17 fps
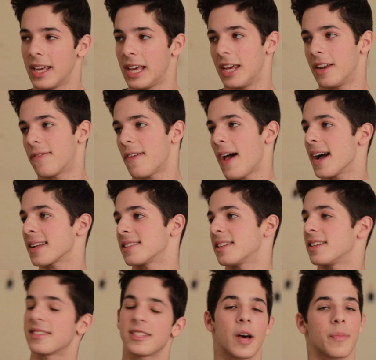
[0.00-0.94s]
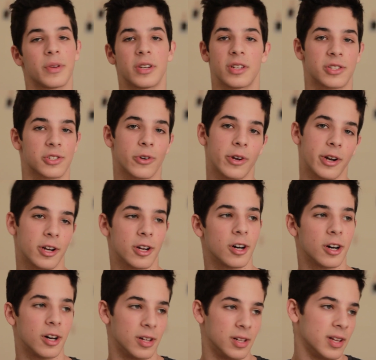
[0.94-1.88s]
In fact, it has not been destroyed at
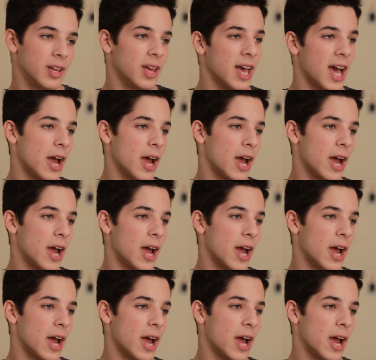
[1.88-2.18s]
all.